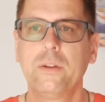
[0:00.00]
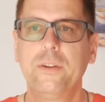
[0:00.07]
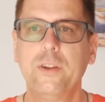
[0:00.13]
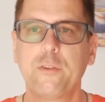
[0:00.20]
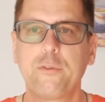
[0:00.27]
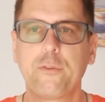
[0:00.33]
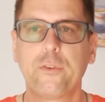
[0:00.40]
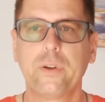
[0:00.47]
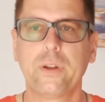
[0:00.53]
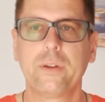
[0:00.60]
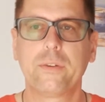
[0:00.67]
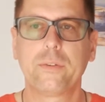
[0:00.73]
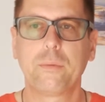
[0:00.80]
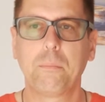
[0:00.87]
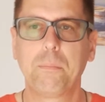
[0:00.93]

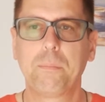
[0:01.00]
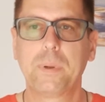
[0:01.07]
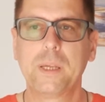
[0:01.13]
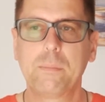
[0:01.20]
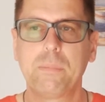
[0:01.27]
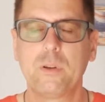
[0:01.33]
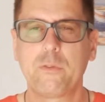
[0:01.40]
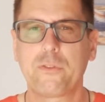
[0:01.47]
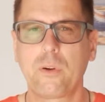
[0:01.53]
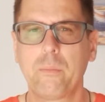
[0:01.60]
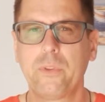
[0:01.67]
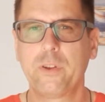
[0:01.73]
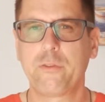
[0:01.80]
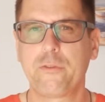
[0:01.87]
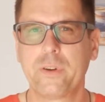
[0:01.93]
different people
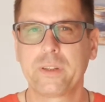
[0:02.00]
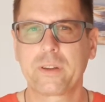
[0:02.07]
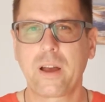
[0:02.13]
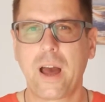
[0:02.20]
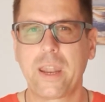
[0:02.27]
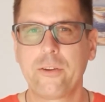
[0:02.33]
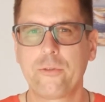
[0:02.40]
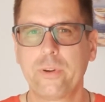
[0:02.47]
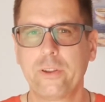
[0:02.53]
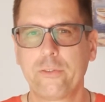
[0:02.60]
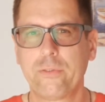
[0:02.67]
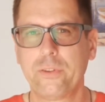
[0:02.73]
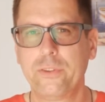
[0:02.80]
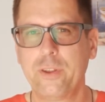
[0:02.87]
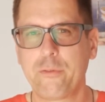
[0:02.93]
from different countries
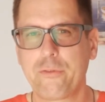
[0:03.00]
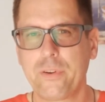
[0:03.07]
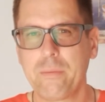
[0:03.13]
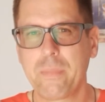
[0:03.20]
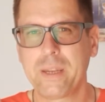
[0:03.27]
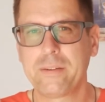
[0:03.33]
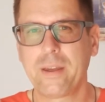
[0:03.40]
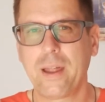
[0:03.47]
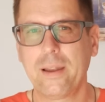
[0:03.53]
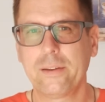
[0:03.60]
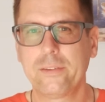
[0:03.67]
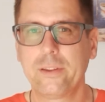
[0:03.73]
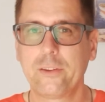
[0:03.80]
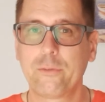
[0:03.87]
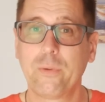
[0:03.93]
with different
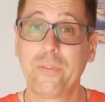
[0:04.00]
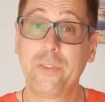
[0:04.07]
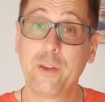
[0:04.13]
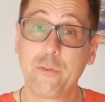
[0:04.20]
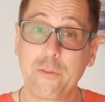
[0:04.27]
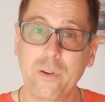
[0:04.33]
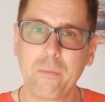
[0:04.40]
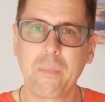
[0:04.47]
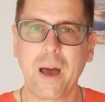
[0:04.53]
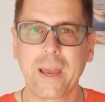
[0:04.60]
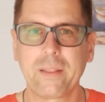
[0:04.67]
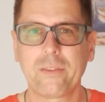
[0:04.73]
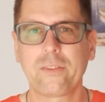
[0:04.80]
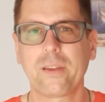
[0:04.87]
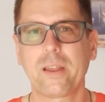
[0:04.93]
mentalities, with different
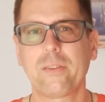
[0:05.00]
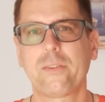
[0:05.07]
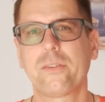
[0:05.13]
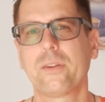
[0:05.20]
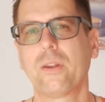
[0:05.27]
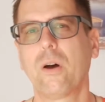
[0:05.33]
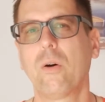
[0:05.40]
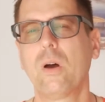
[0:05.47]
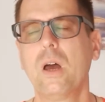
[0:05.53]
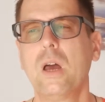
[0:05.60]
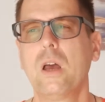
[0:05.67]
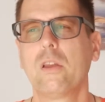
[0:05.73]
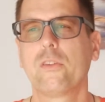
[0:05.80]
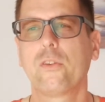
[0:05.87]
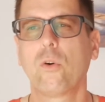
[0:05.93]
mindsets, you know.
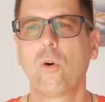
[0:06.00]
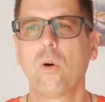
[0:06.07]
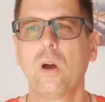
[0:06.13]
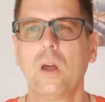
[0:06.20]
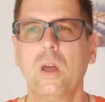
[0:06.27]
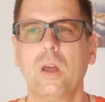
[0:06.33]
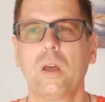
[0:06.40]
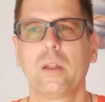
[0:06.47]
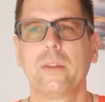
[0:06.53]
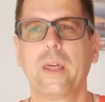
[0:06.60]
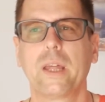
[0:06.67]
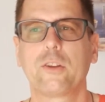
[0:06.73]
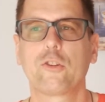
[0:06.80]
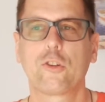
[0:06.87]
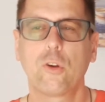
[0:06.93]
So
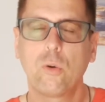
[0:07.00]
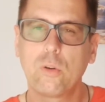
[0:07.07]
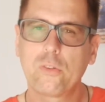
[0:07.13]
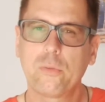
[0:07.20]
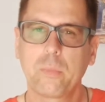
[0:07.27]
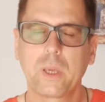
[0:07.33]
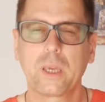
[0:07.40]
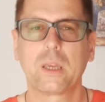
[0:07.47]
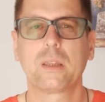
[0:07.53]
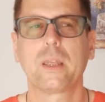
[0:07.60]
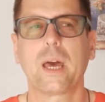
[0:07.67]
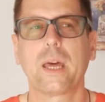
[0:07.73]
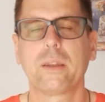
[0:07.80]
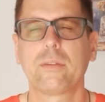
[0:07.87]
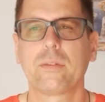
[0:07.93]
that shows me
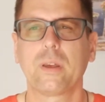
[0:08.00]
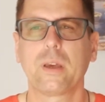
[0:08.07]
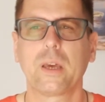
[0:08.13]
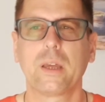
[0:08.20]
that